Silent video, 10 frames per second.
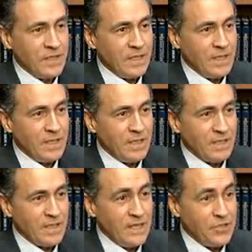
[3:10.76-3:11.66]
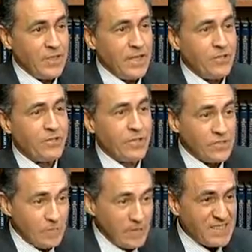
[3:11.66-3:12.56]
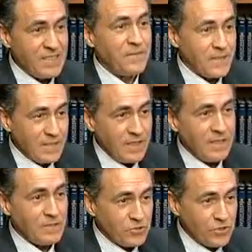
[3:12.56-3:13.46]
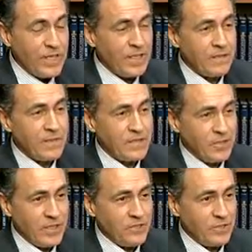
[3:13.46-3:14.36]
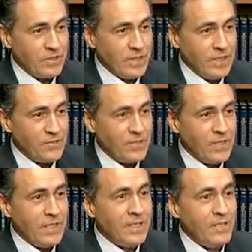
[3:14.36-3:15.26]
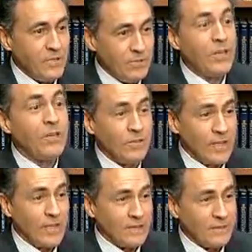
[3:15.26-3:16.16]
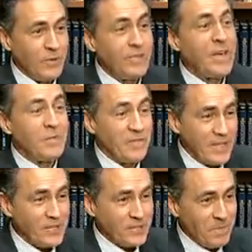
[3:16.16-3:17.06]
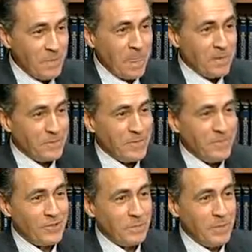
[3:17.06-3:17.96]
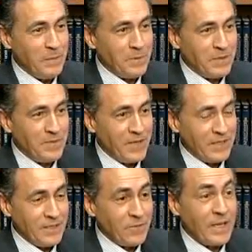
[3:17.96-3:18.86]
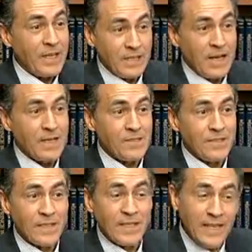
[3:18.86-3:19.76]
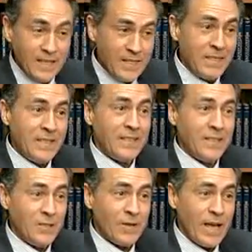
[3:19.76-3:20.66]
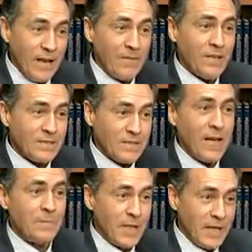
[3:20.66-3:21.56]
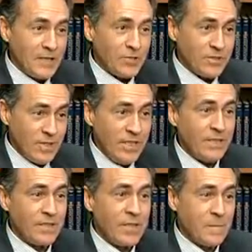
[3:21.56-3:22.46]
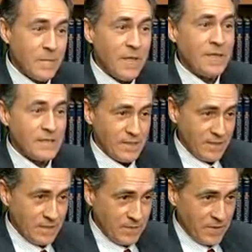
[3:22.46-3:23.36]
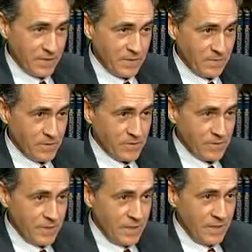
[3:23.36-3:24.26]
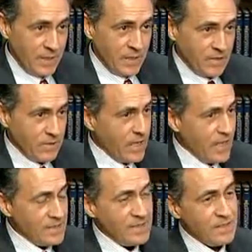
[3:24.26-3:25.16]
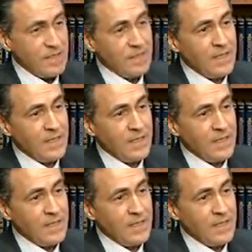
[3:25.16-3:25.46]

on education and specifically the training of educational leaders, you know that we've come of age. We know that people are finally recognizing that, hey, having a top-notch leader can make a significant difference. So that's